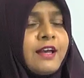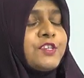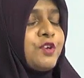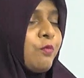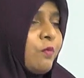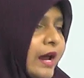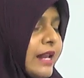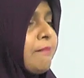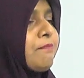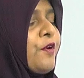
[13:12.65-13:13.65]
So one
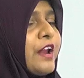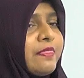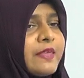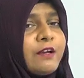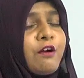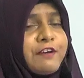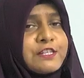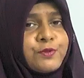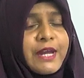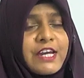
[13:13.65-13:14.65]
important thing of
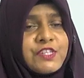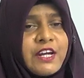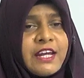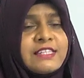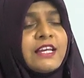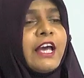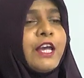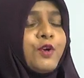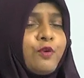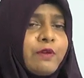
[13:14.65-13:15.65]
education is
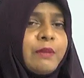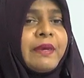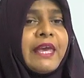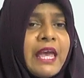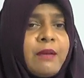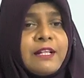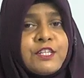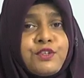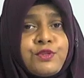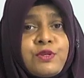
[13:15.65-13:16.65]
you will be able
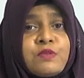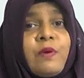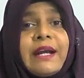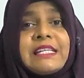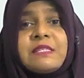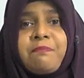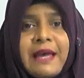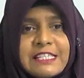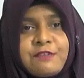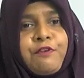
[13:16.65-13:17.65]
to choose what is
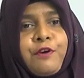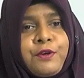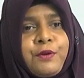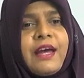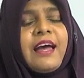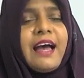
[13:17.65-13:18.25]
best for you.